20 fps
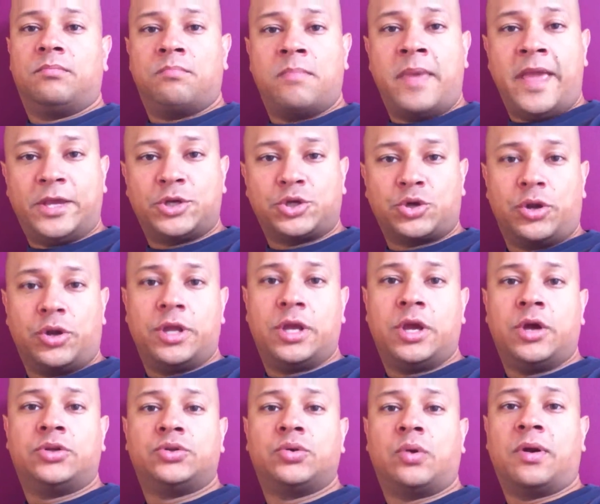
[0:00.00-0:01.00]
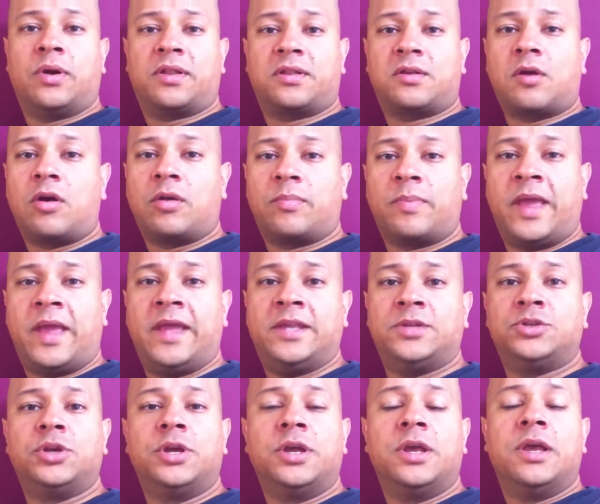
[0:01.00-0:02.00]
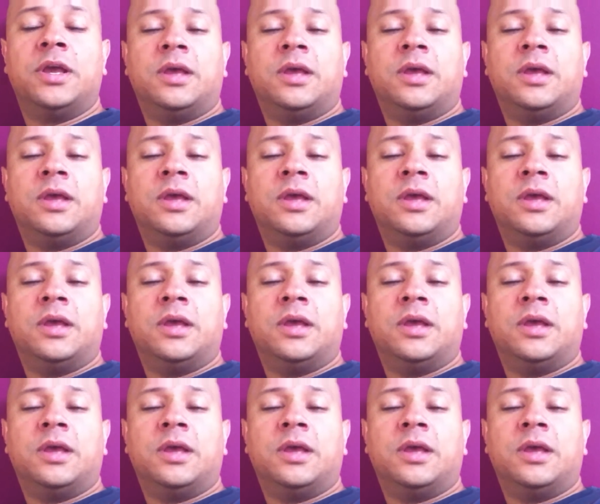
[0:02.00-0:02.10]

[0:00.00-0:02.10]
Make sure you go to our start page.